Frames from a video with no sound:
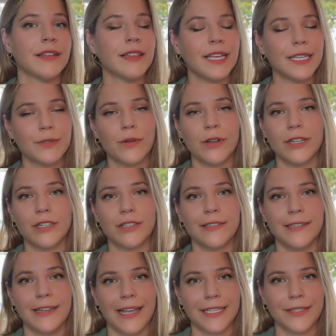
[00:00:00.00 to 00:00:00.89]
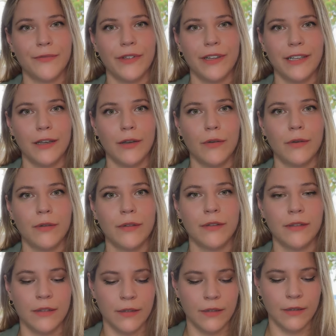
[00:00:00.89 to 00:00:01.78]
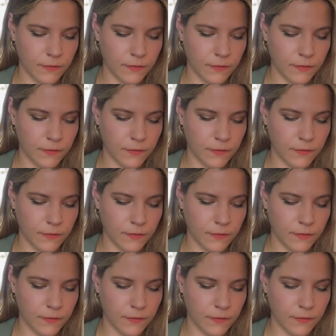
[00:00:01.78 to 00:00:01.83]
Let's watch the next video. Can you help